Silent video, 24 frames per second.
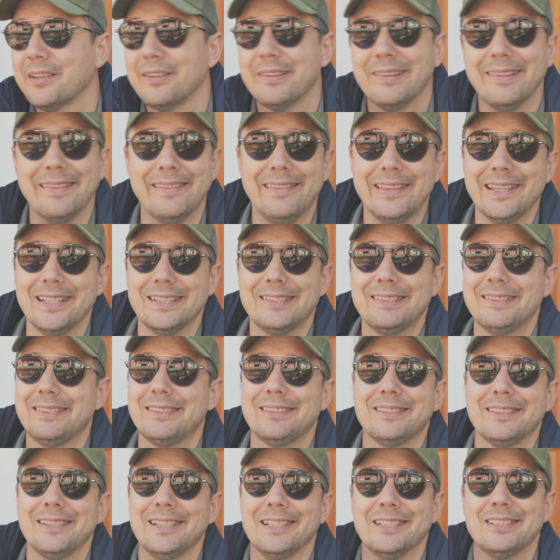
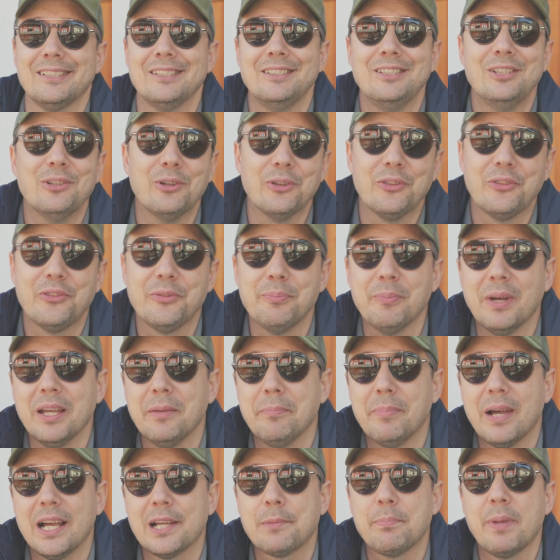This is not my
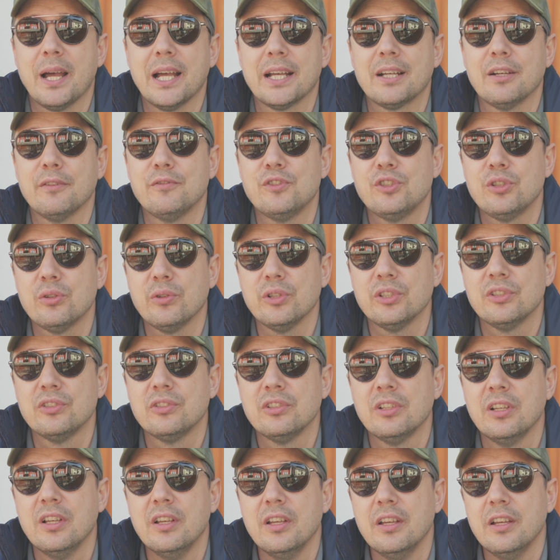backpack of
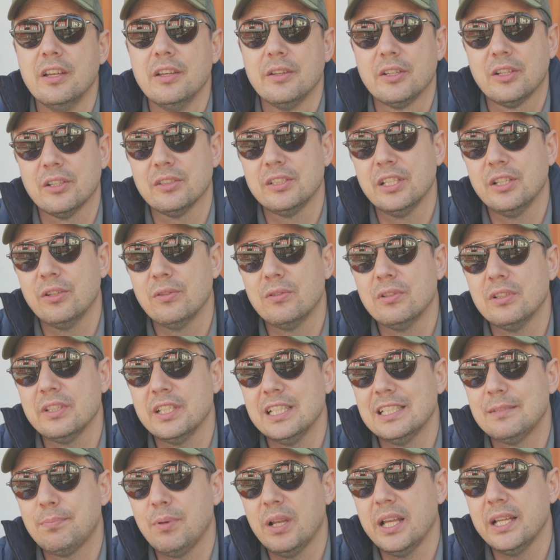choice, because in all
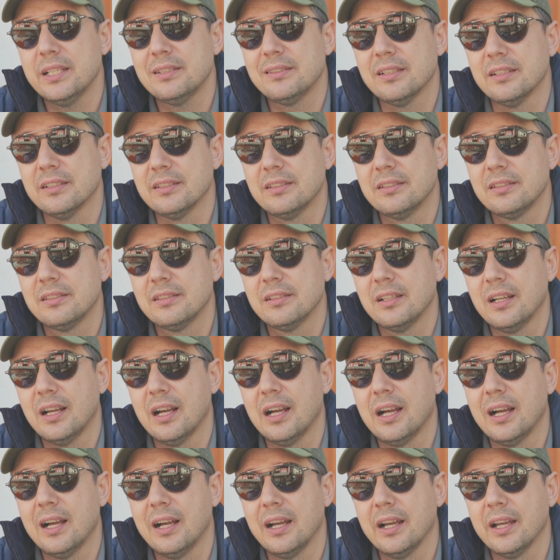these places
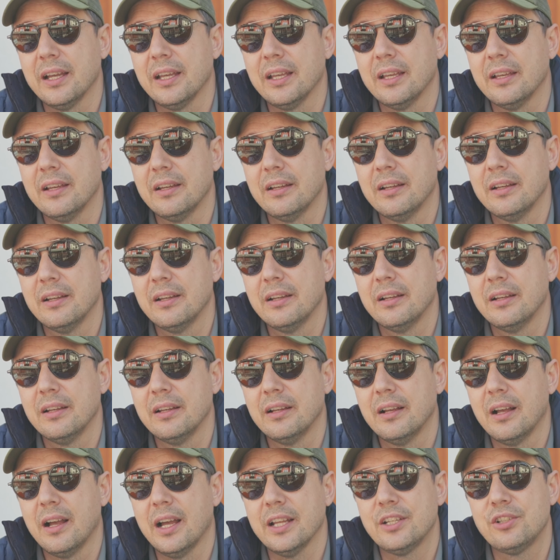I
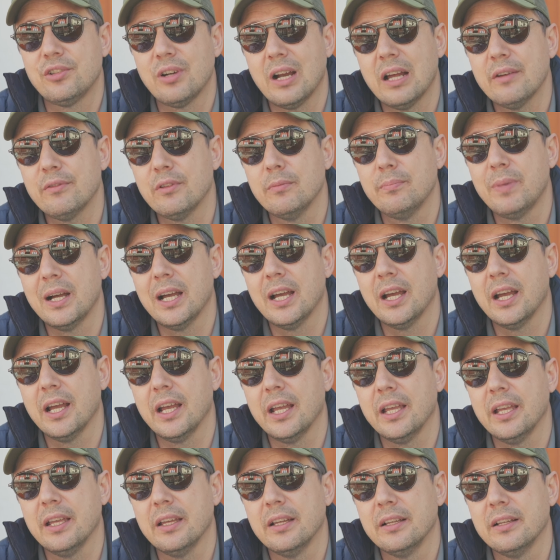travel
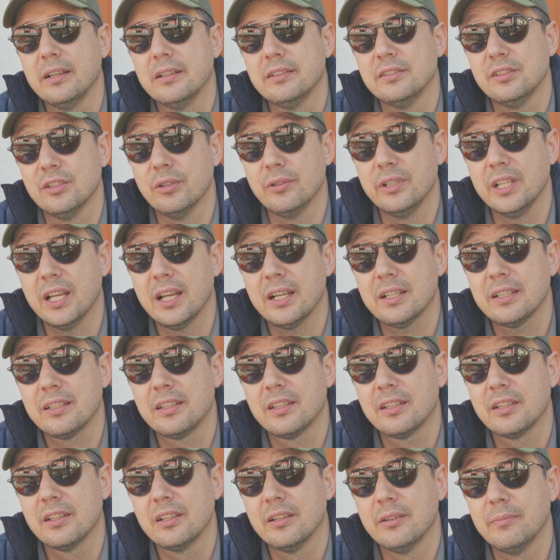by Zodiac,
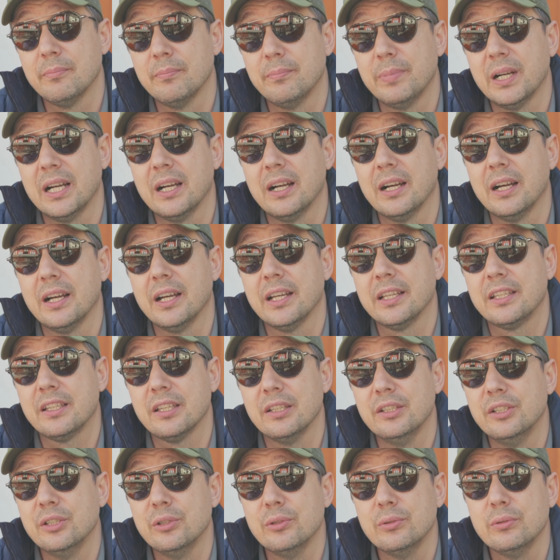by
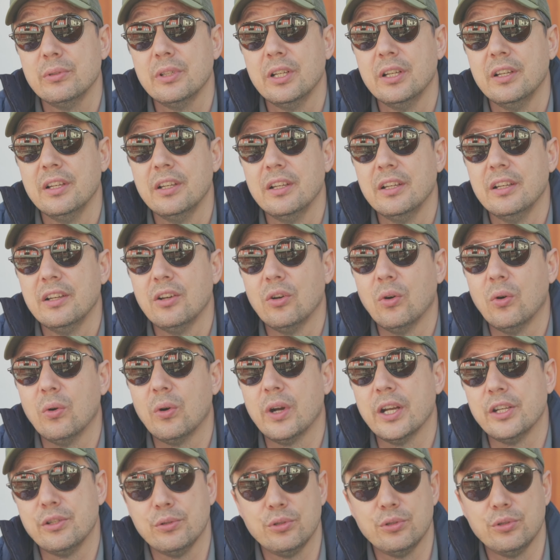canoe, or I do